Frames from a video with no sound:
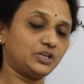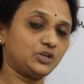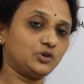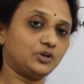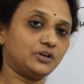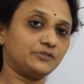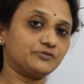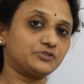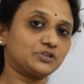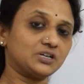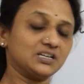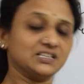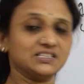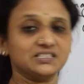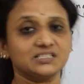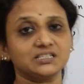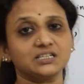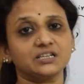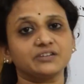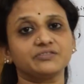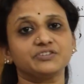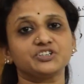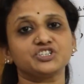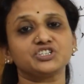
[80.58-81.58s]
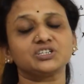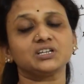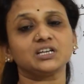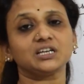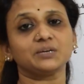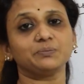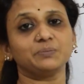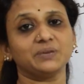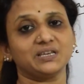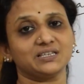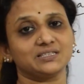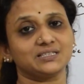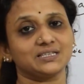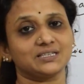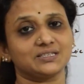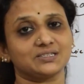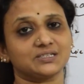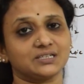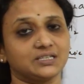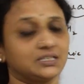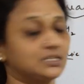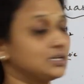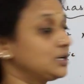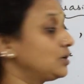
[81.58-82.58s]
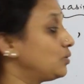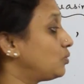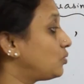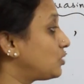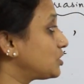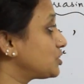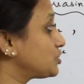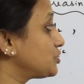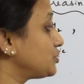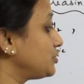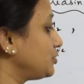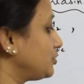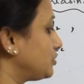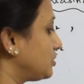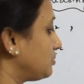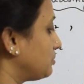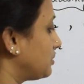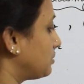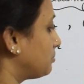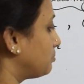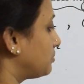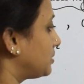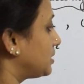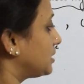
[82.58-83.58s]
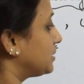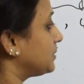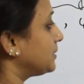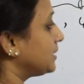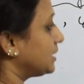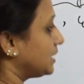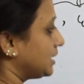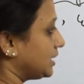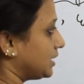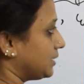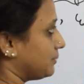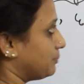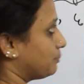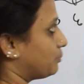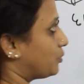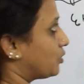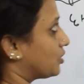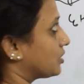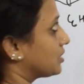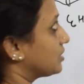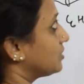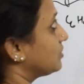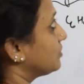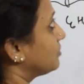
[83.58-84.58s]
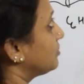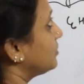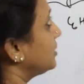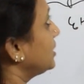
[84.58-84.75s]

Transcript: have to answer a question like basic strength, what should you remember? Important